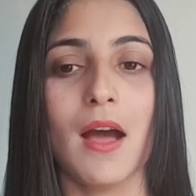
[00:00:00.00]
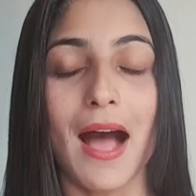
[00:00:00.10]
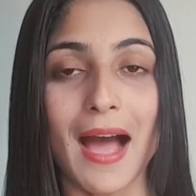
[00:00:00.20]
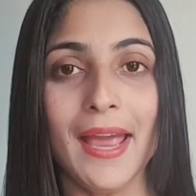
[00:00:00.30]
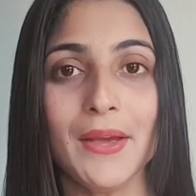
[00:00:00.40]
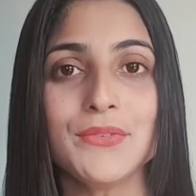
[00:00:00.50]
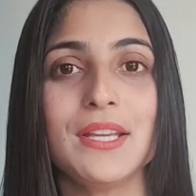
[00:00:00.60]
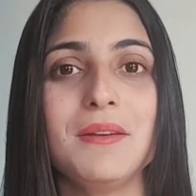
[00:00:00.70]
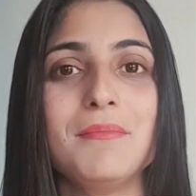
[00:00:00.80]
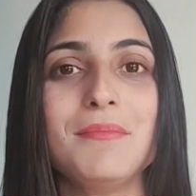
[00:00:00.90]
I have
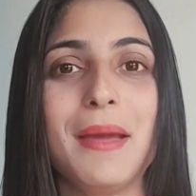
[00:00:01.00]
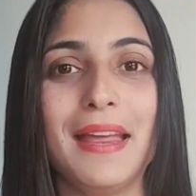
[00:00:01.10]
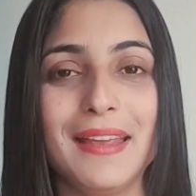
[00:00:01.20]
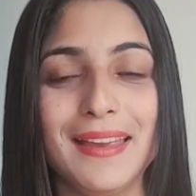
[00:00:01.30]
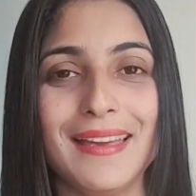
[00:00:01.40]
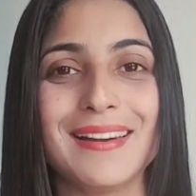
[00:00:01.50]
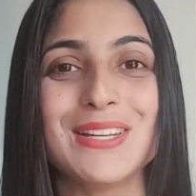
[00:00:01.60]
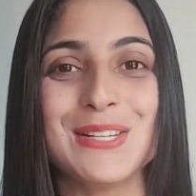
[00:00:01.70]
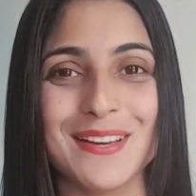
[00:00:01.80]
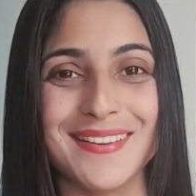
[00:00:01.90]
seen many
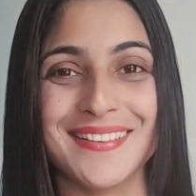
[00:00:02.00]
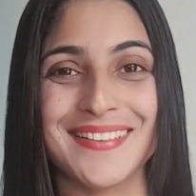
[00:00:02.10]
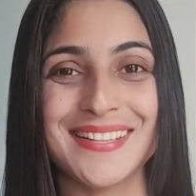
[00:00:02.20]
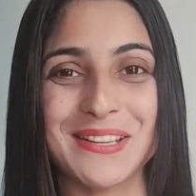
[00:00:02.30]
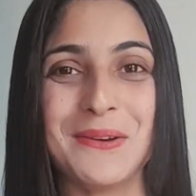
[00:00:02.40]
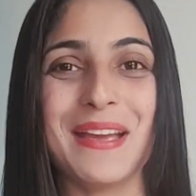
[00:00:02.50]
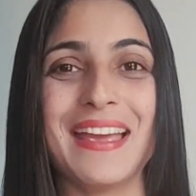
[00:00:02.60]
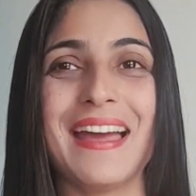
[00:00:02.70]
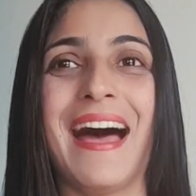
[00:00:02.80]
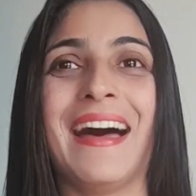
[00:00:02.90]
English learners,
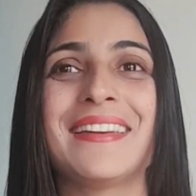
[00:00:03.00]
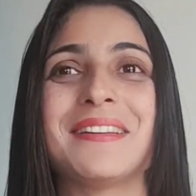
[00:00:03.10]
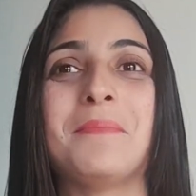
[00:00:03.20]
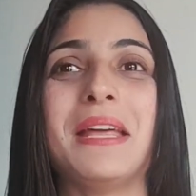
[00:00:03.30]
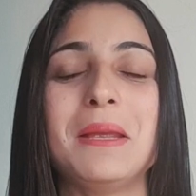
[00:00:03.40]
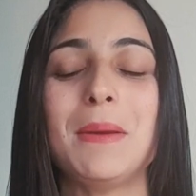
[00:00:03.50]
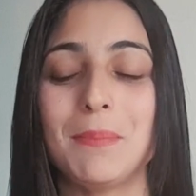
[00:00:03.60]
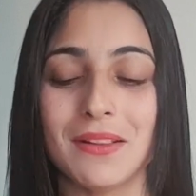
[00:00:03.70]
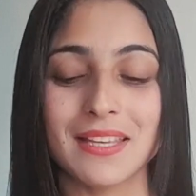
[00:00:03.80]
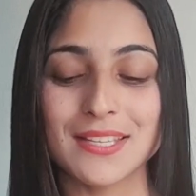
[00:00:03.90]
okay, and many
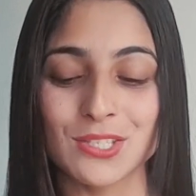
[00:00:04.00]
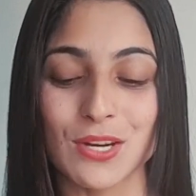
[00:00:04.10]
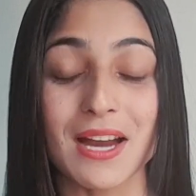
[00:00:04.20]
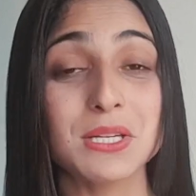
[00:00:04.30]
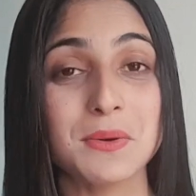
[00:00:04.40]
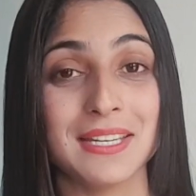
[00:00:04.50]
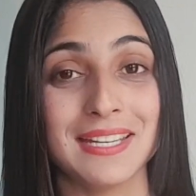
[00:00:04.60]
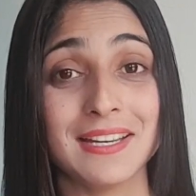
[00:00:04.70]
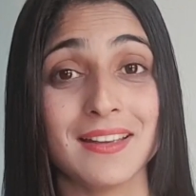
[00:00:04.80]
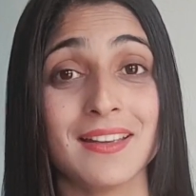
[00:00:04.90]
people, they start reading,